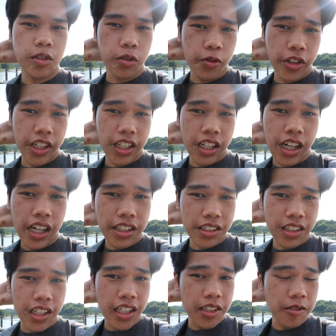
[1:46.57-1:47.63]
also freaking hot
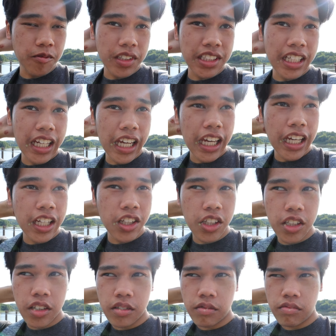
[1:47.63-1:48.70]
today. It's like
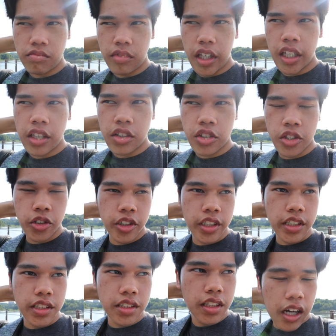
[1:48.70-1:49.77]
88
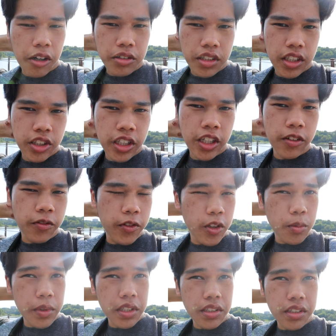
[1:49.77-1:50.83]
degrees. I was gonna try to
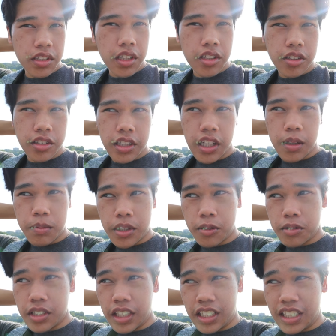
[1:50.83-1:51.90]
film it the other day, but it
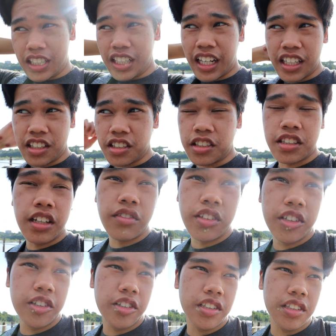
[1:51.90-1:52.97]
was like 97
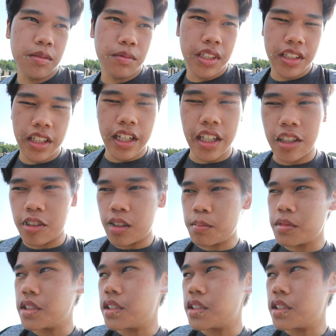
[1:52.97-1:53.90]
degrees. I'm like, yeah, no, I'm